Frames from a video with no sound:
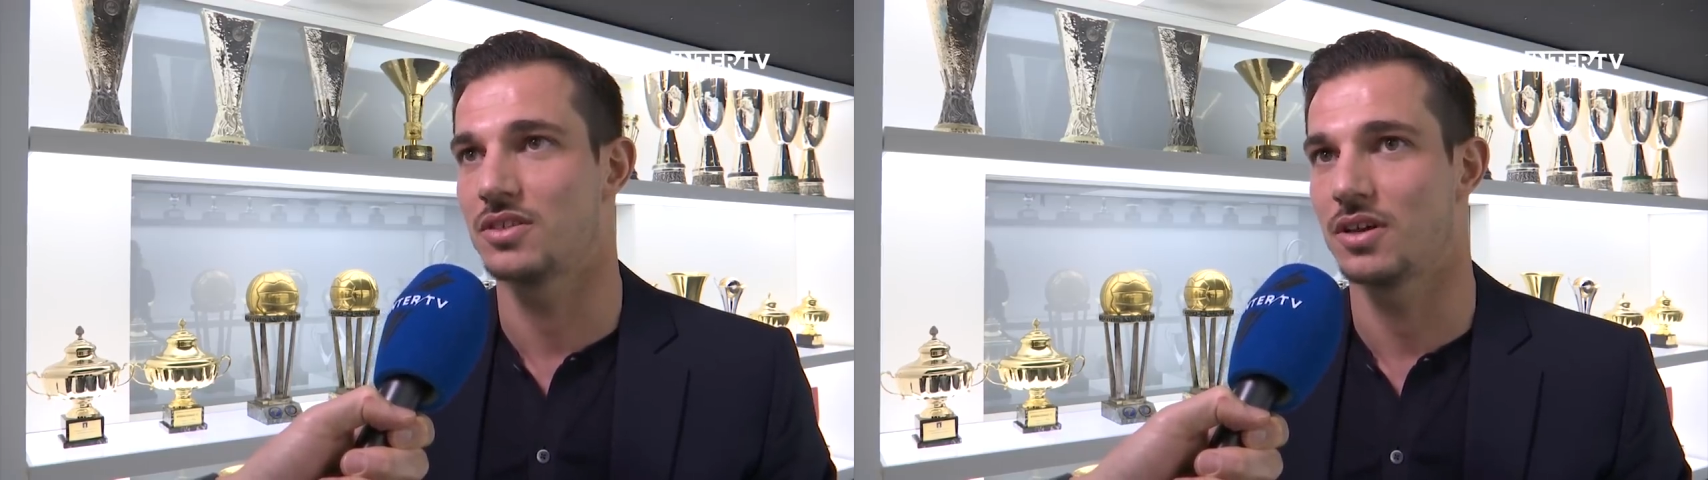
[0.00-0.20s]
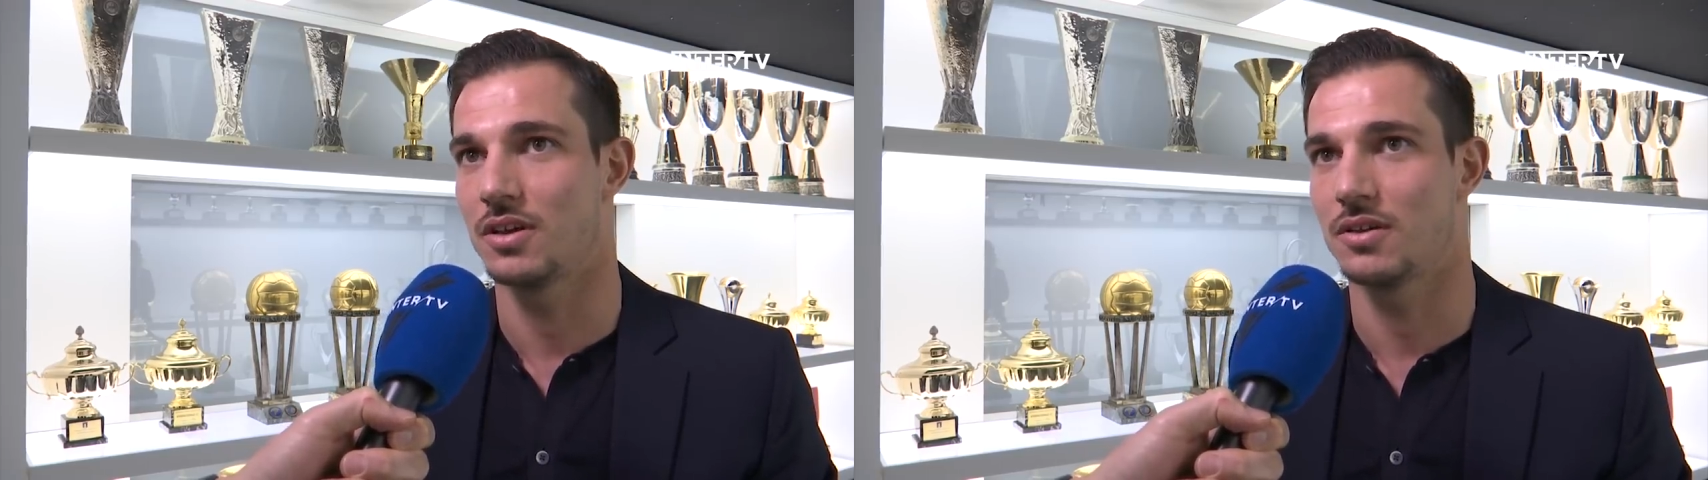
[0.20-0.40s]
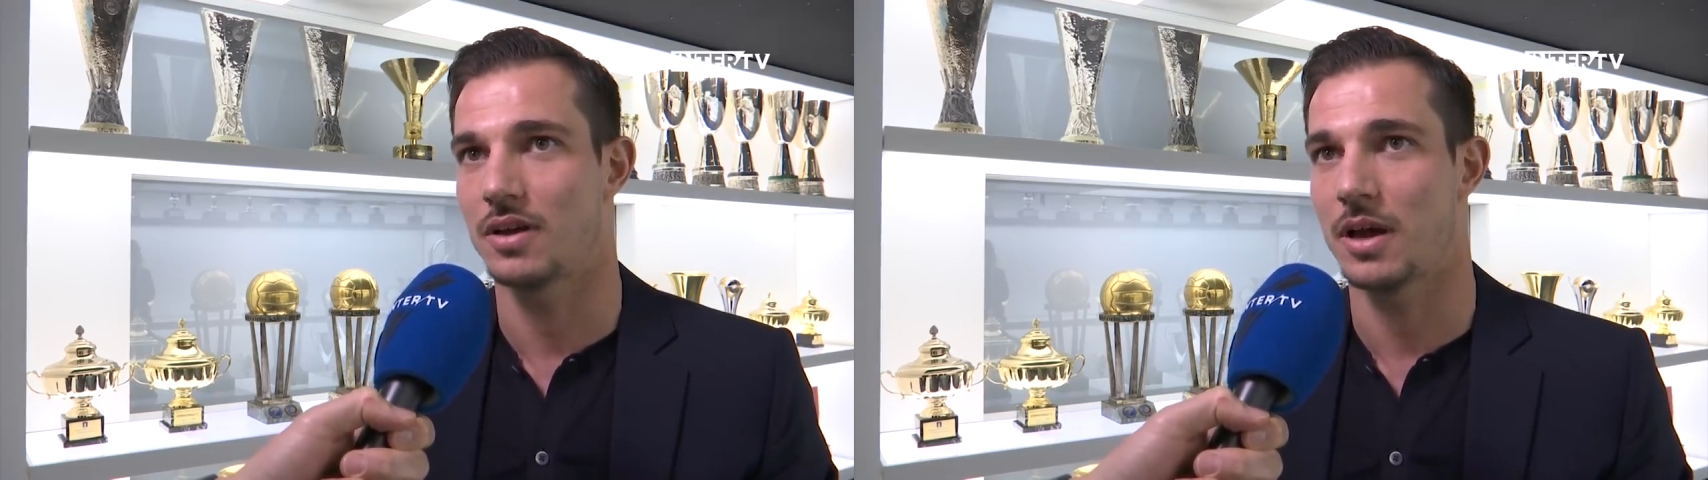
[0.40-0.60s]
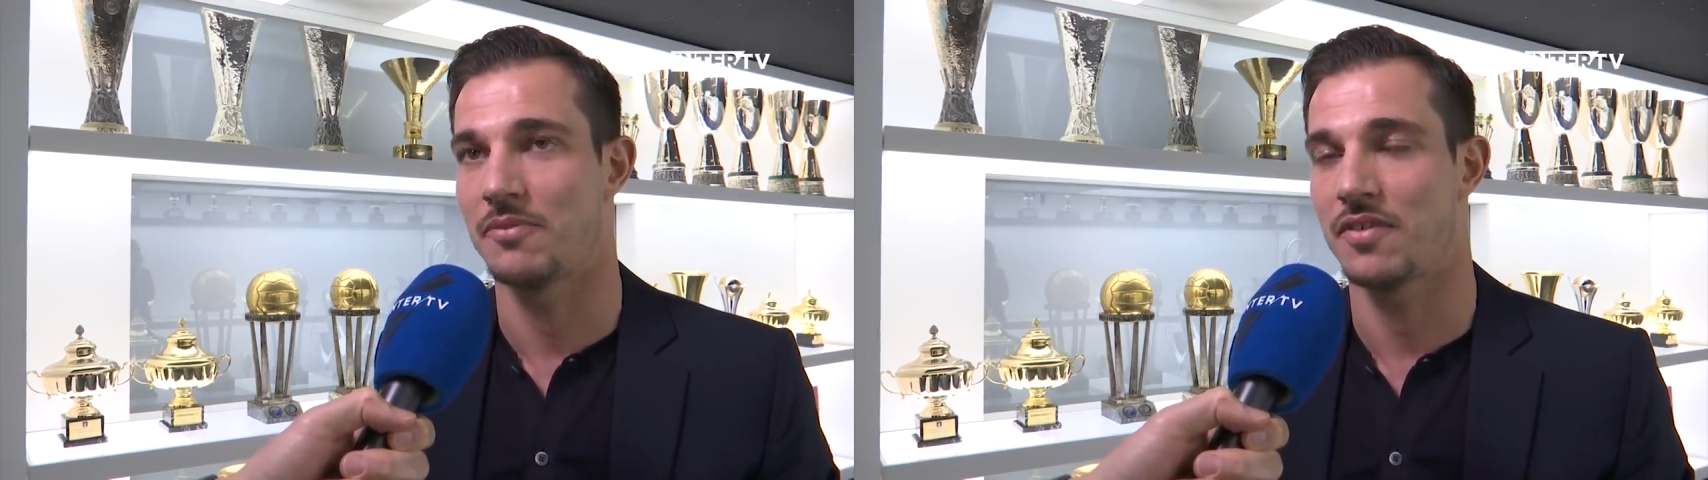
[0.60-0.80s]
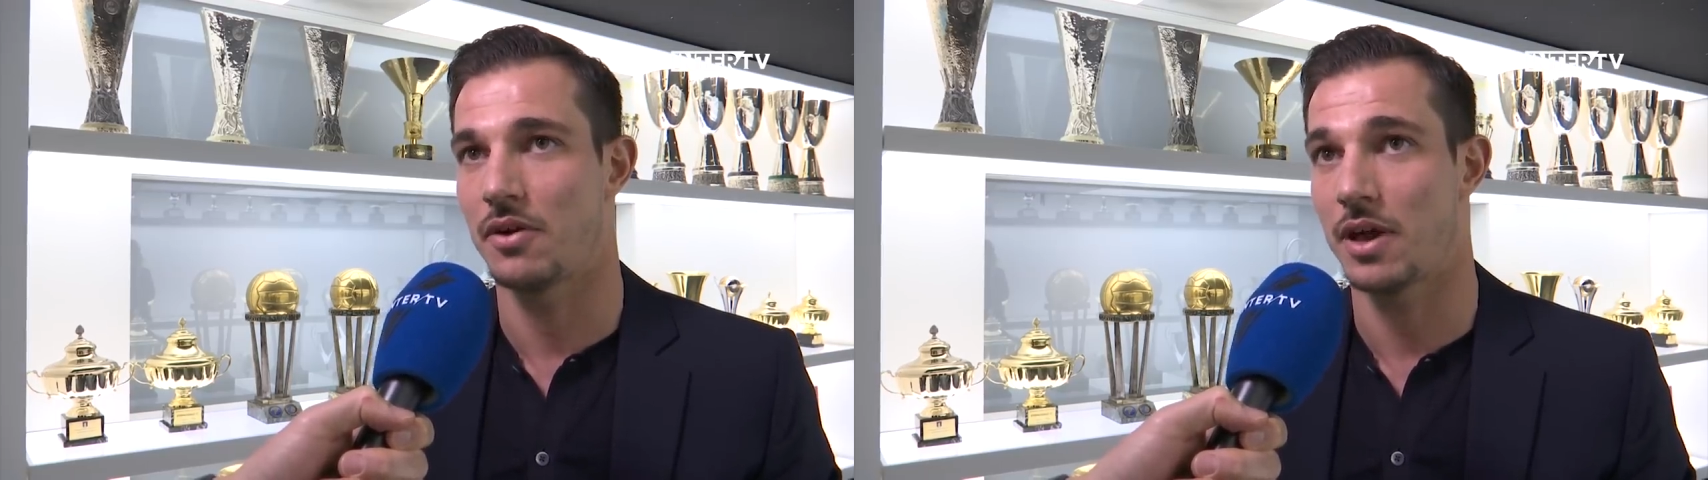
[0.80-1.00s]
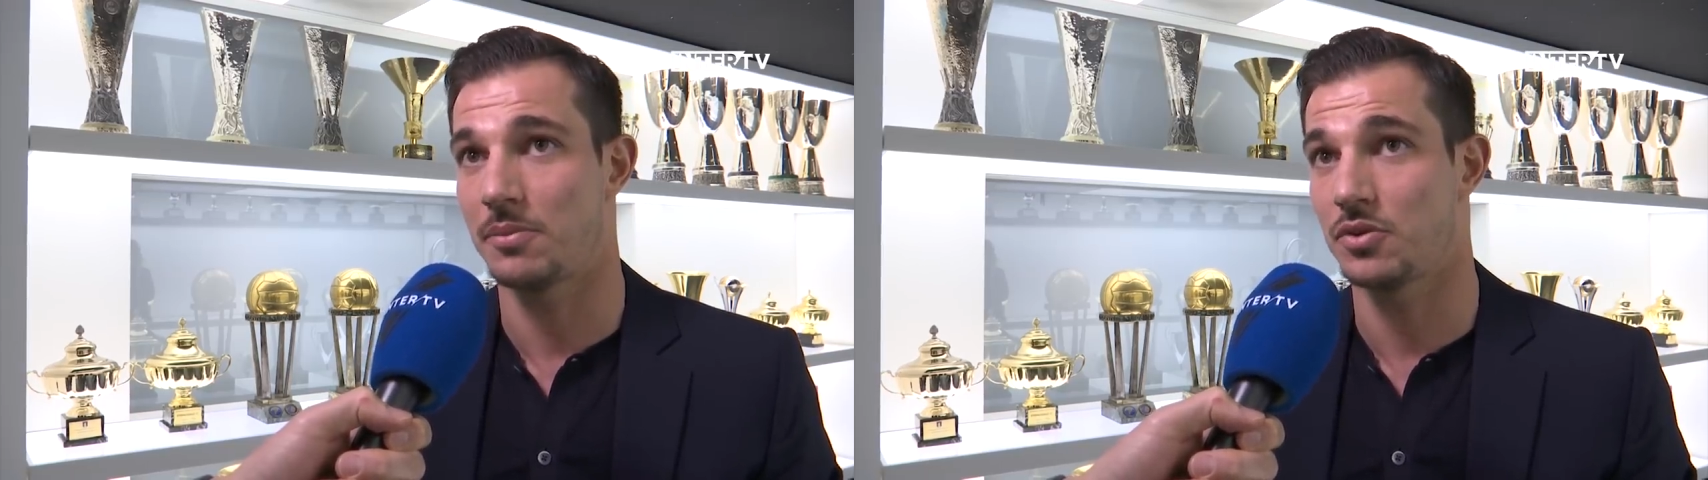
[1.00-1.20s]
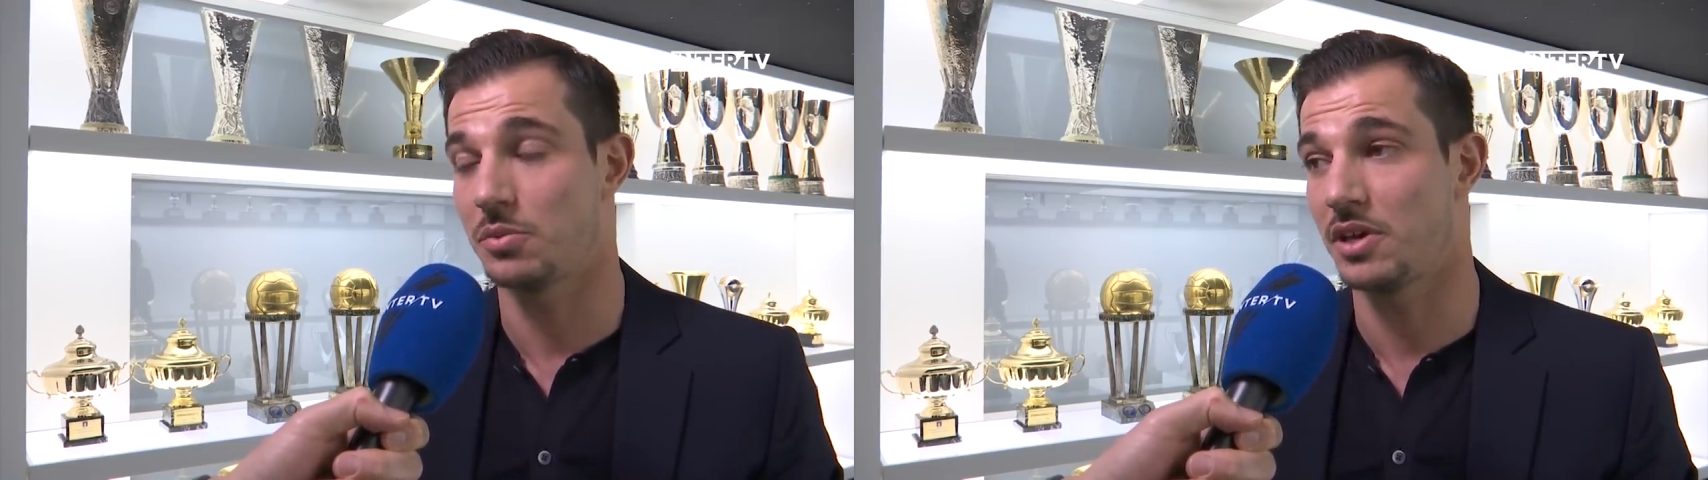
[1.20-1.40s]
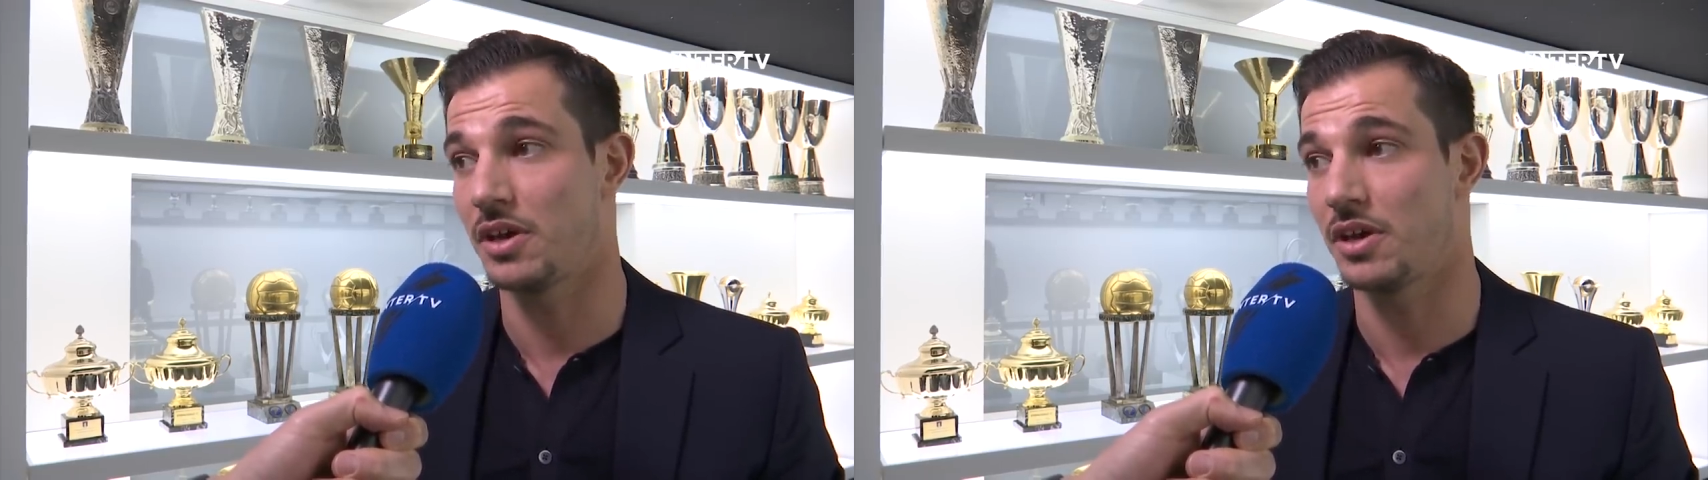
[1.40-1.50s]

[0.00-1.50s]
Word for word: uh, I'm very happy to be